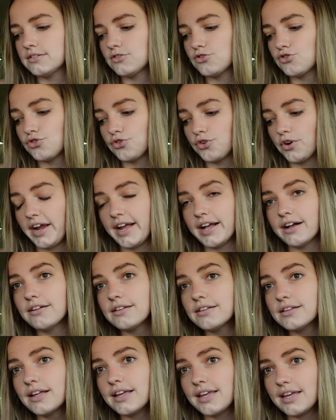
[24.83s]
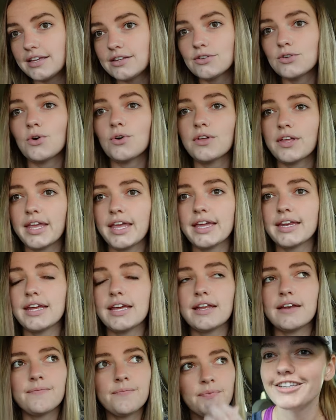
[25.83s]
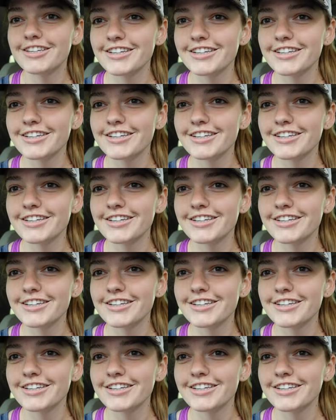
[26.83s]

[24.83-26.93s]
Trail in Gold Canyon.